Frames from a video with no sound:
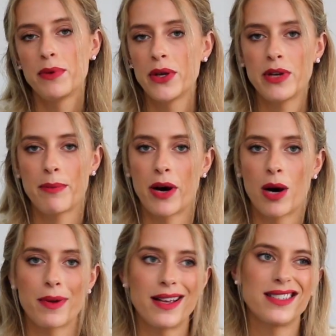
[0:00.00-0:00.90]
Peony
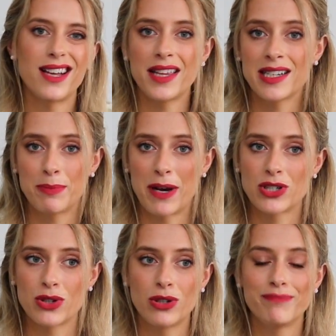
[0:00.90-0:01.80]
Pop is nothing
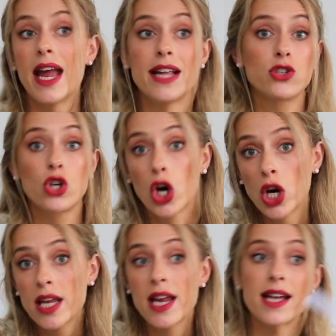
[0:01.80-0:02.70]
special. It's
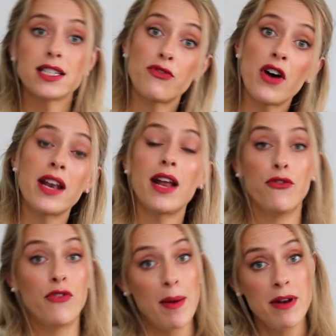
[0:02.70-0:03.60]
girly, it's fun and
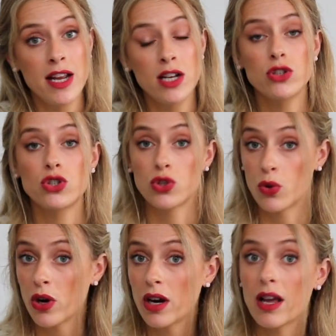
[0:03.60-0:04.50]
feminine,
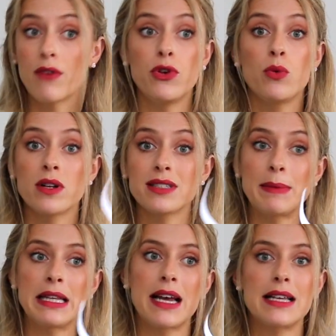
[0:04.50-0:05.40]
sure. If you want
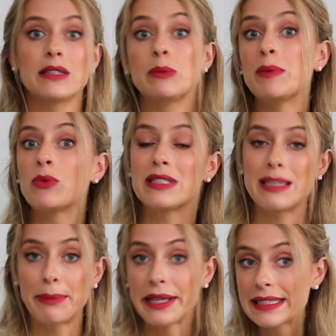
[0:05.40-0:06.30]
something that is a little bit more
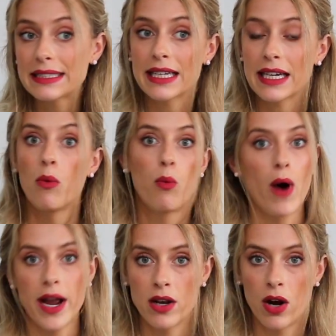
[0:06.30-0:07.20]
simplistic,
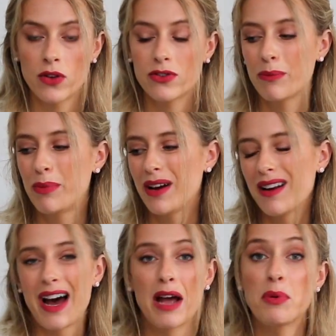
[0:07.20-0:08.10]
why not?
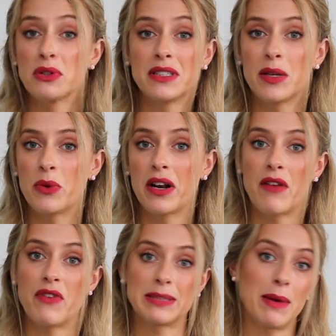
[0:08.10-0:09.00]
But I personally wouldn't
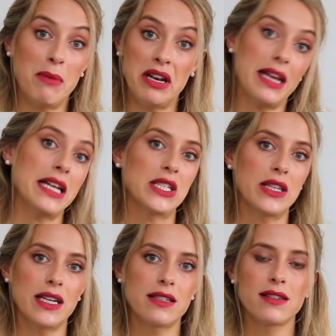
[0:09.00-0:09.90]
invest my money into
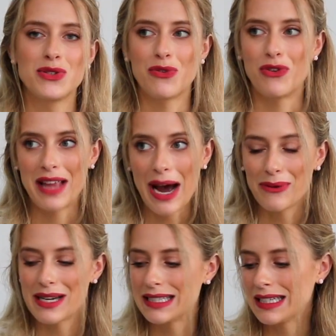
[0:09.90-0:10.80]
this. So for that
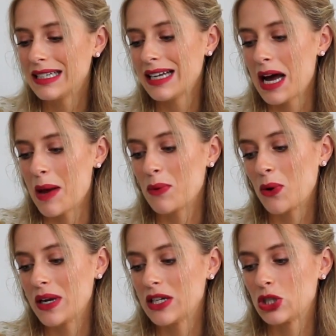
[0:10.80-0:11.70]
reason, I'm
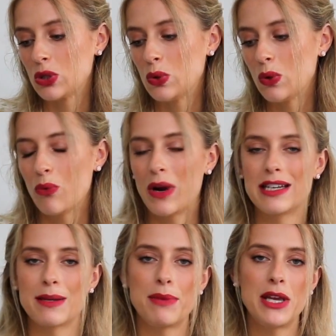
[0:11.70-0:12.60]
going to
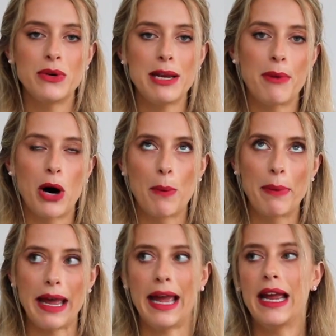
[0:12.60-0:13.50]
rate Peony
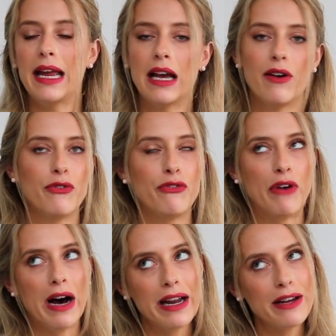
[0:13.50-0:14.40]
Pop a
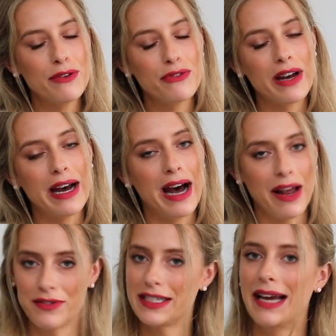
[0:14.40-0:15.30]
5
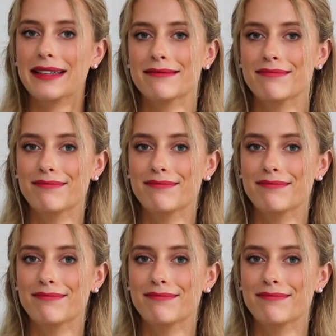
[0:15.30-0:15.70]
out of 10.